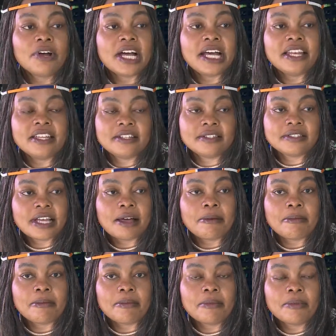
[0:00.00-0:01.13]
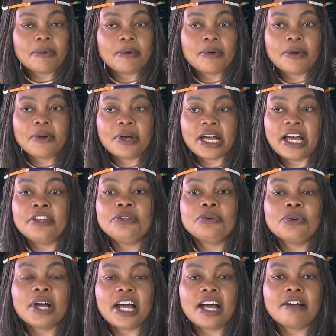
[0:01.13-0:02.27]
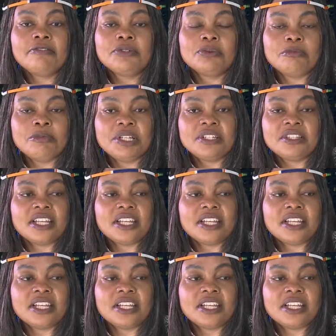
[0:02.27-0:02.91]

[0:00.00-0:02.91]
an exam and you have to meet